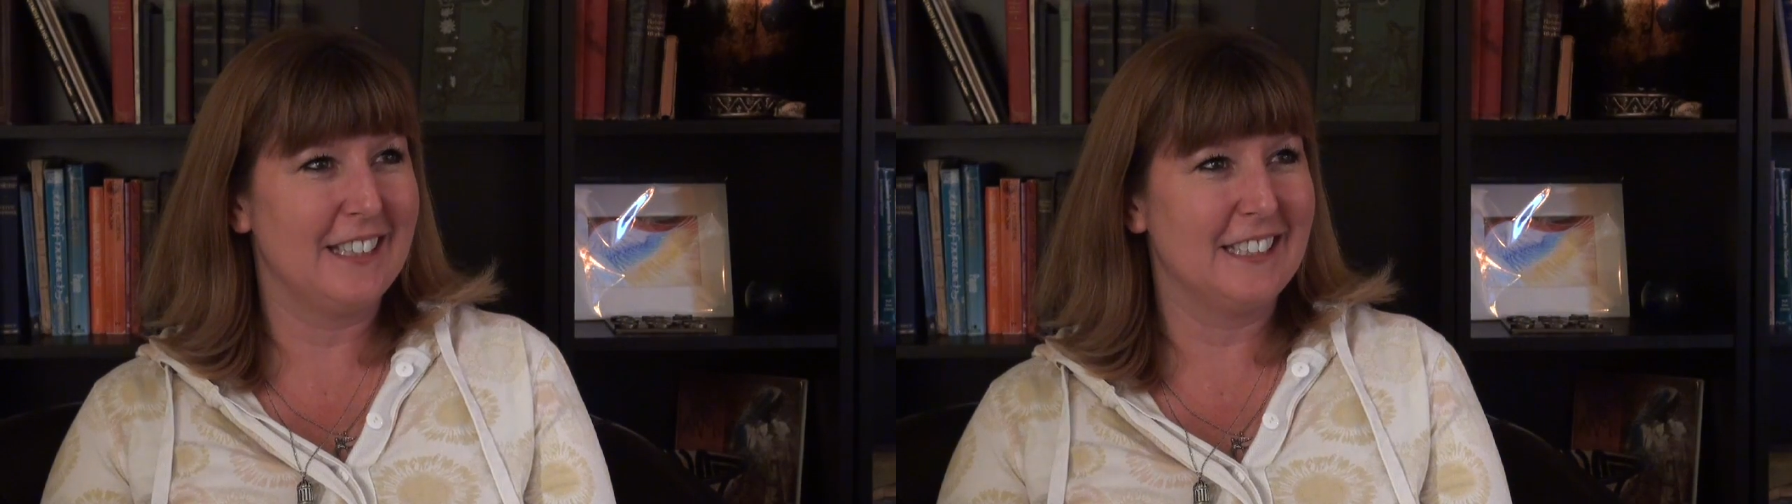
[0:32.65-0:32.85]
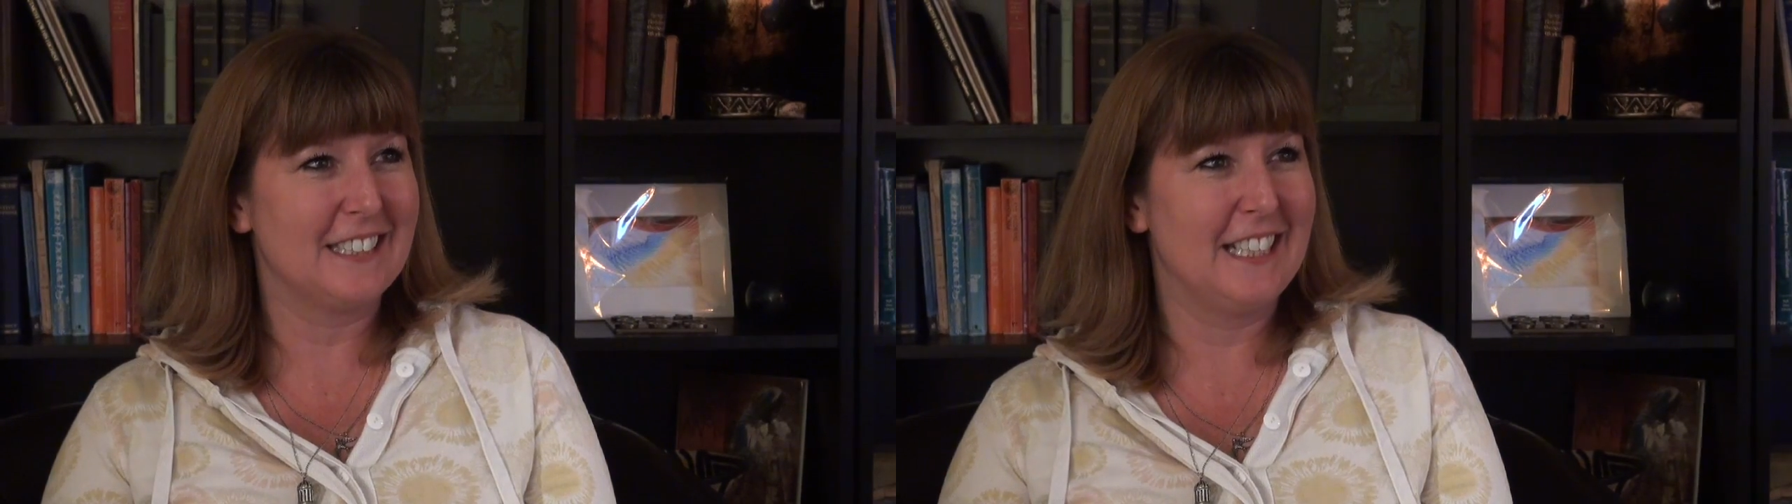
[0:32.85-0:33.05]

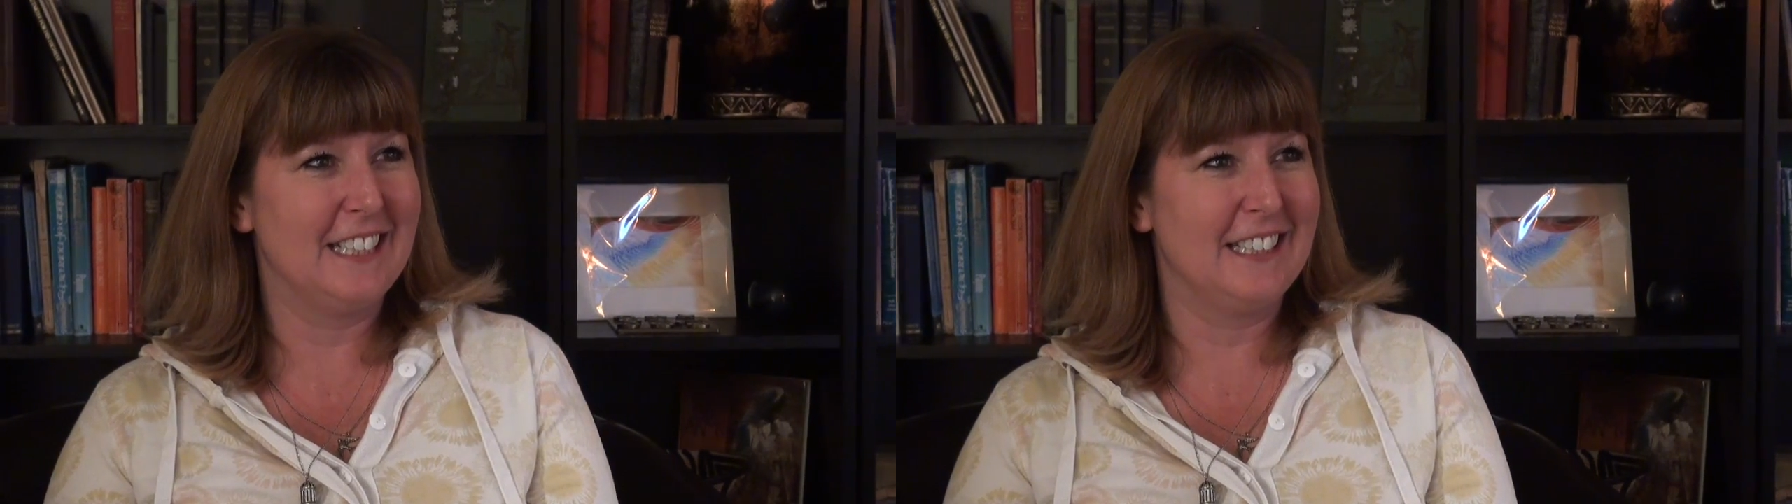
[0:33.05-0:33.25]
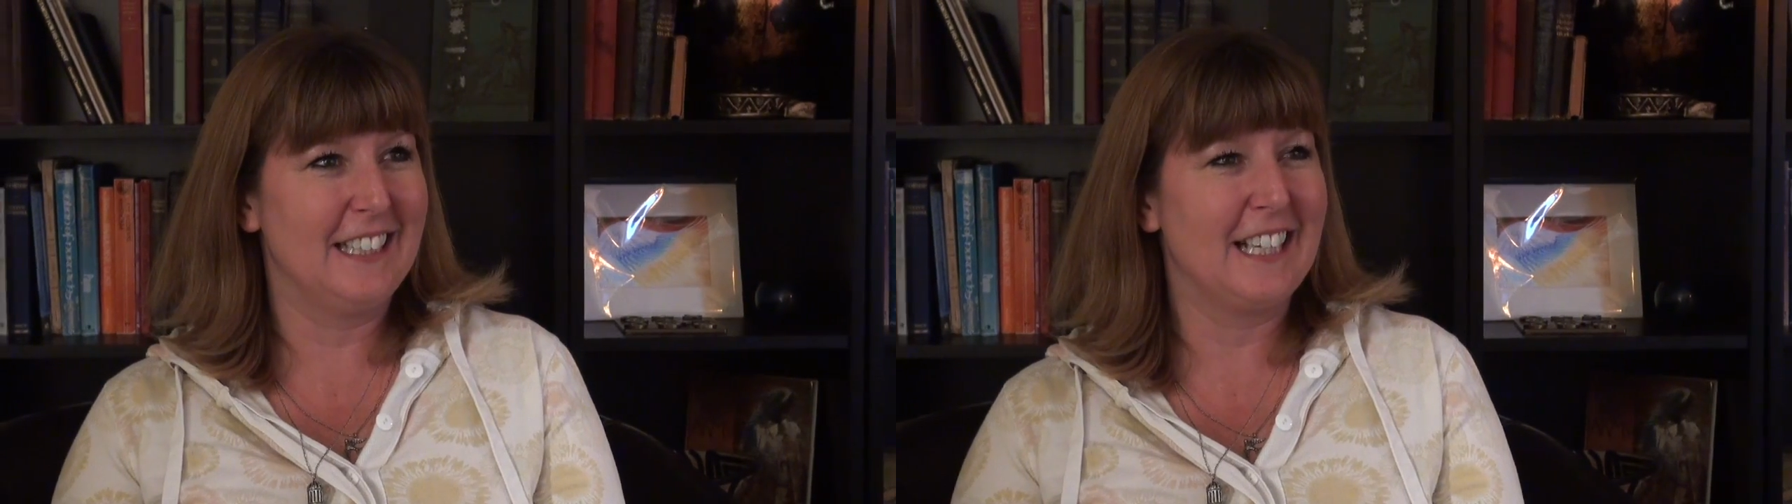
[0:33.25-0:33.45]
things I
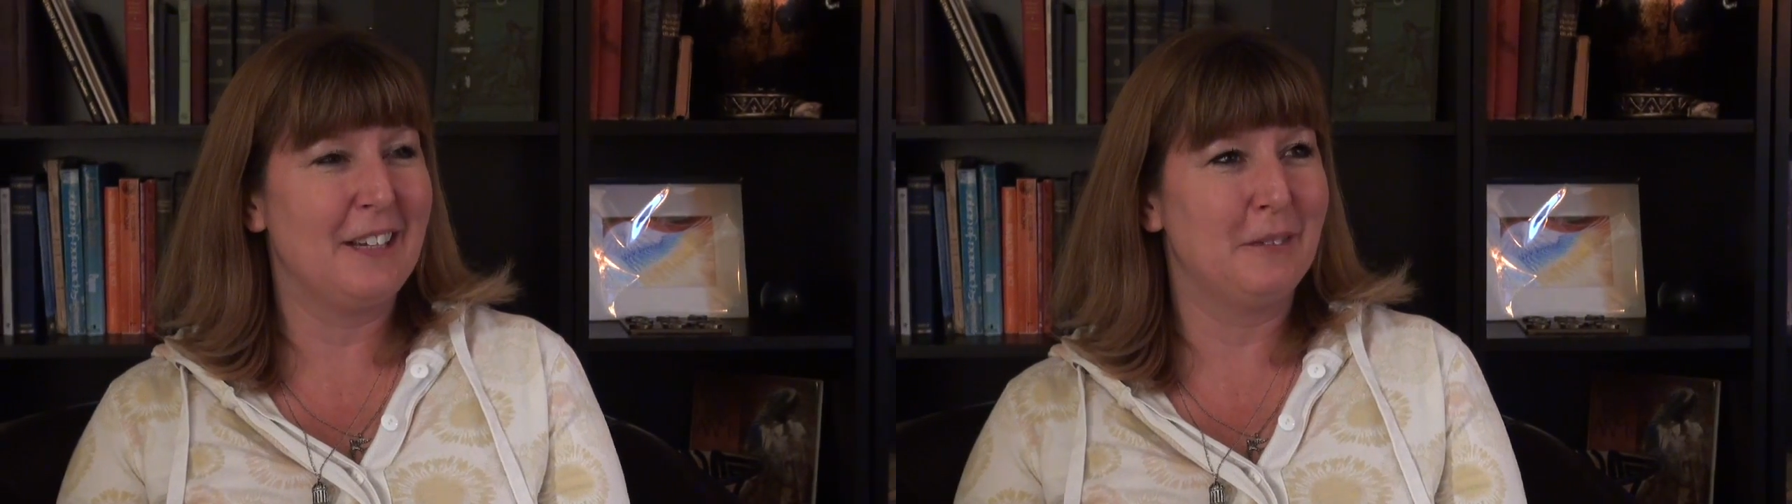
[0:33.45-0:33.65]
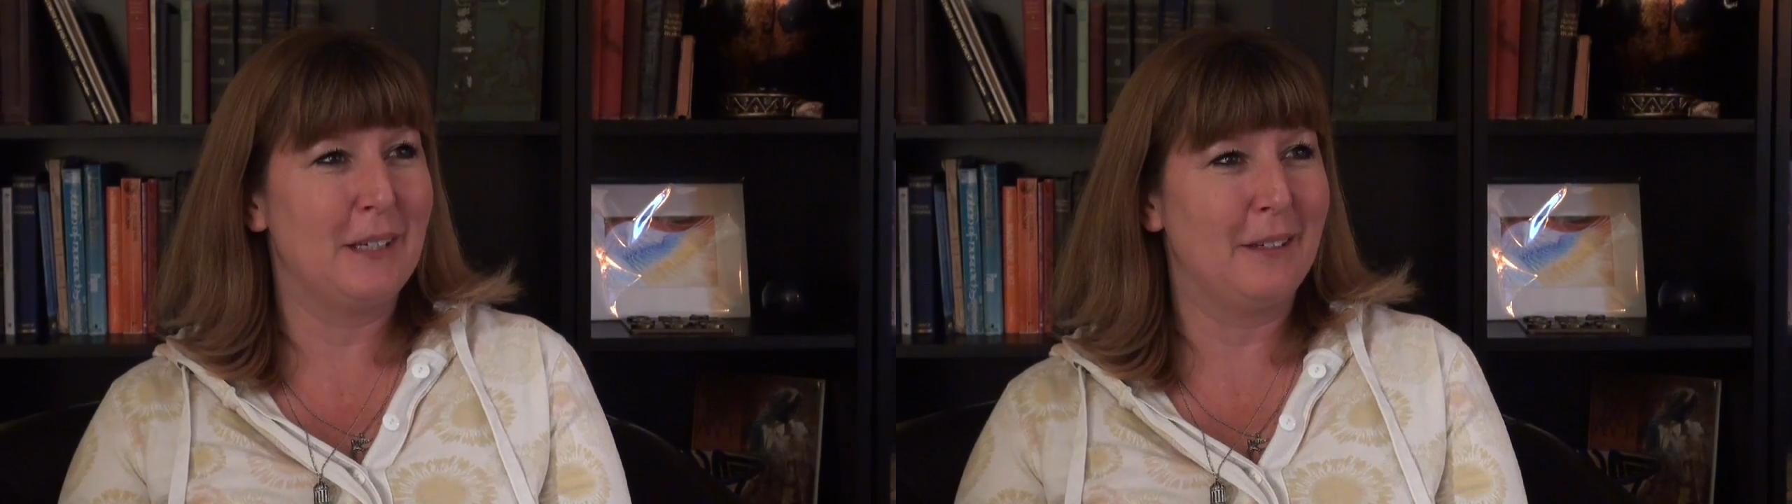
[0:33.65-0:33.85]
didn't think
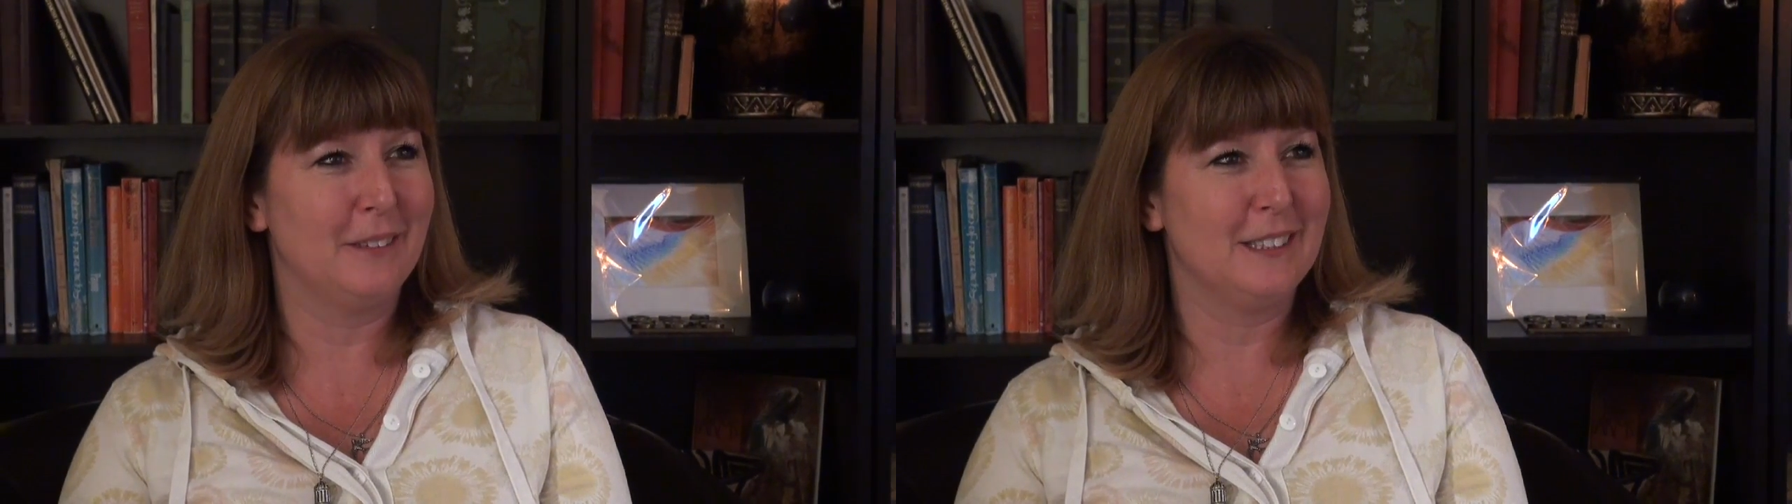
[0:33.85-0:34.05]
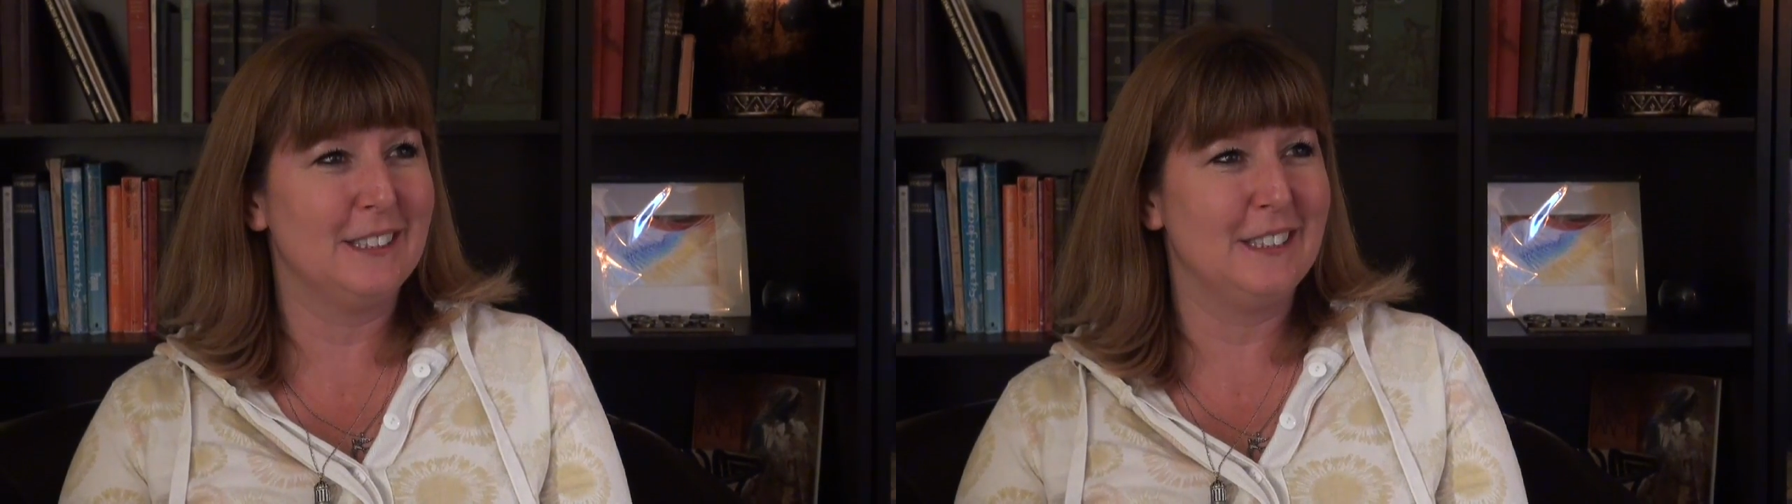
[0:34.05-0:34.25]
I would be
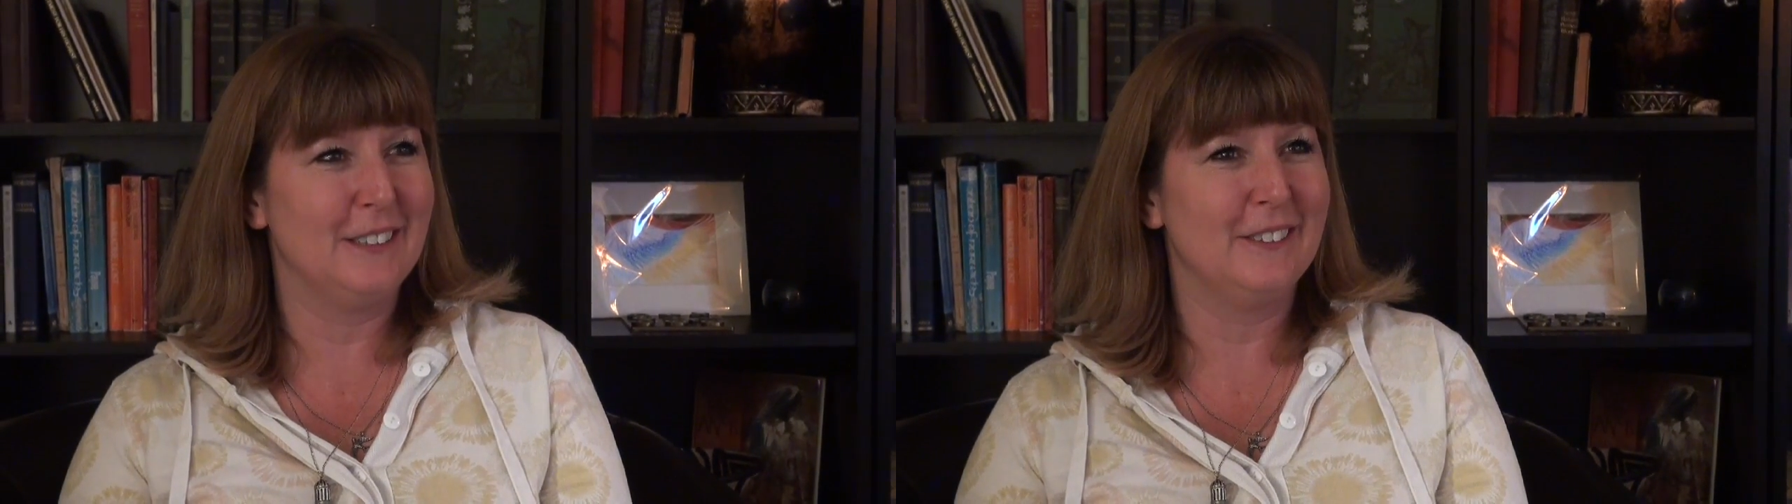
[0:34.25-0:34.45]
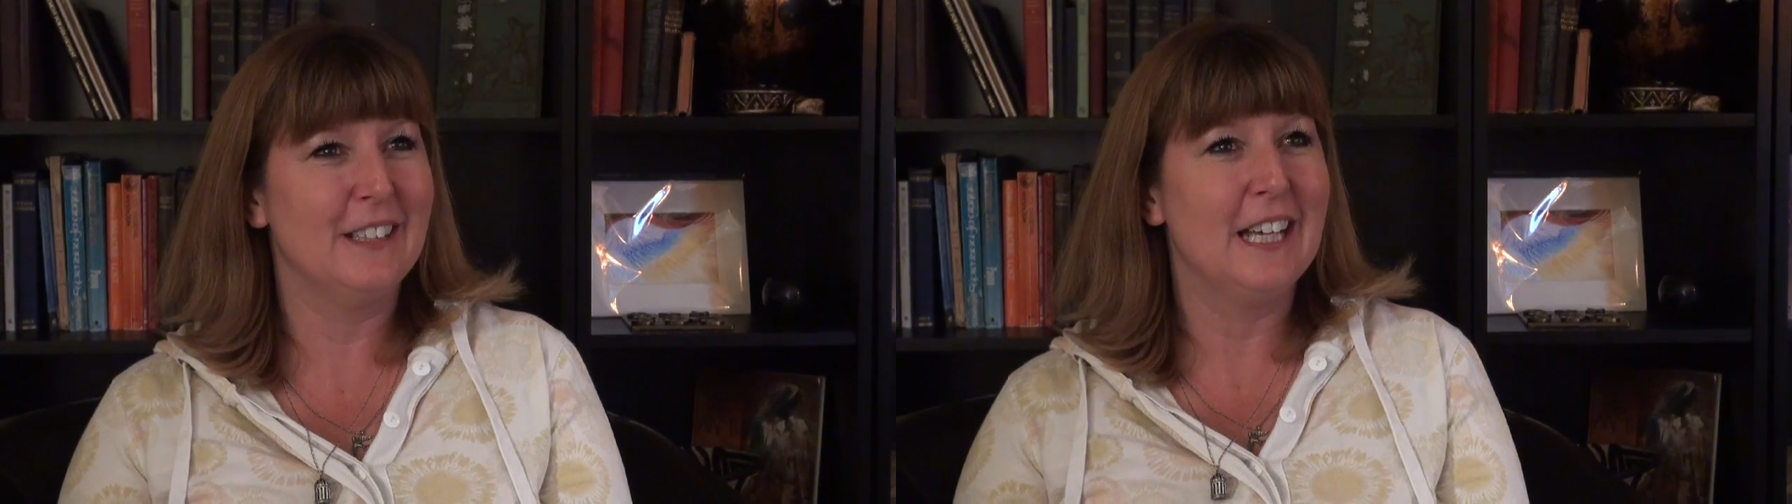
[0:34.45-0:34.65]
able to
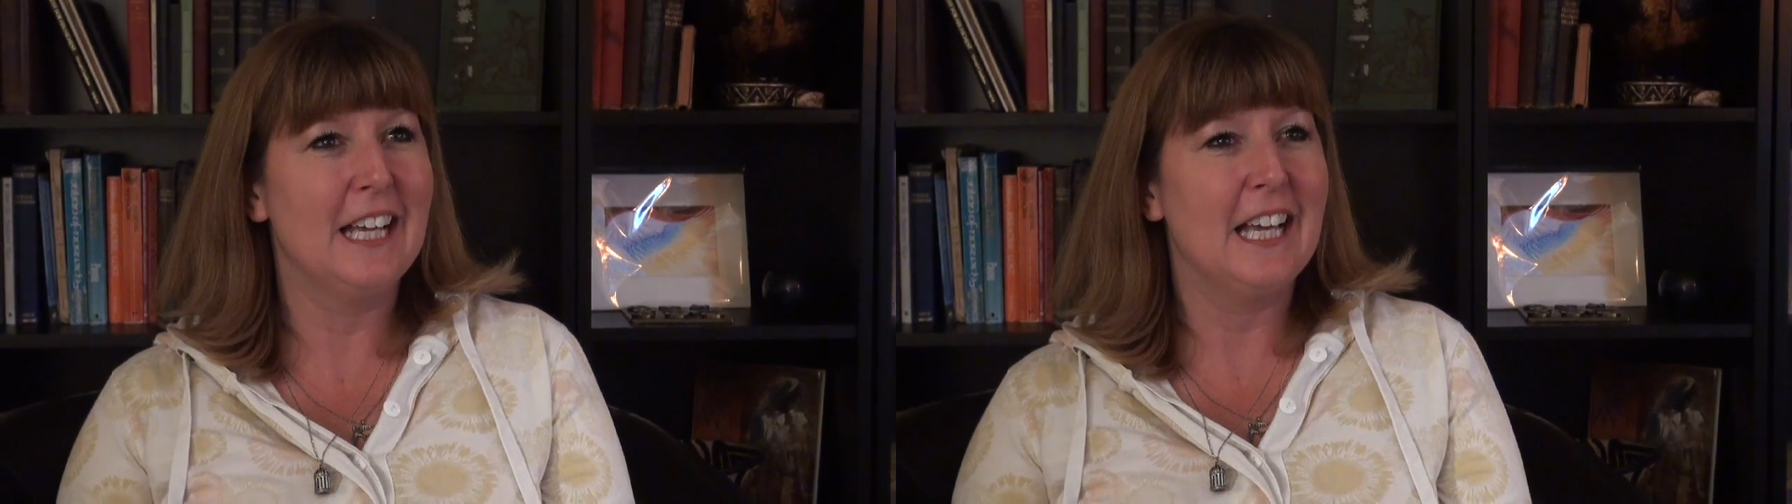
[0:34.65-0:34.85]
do.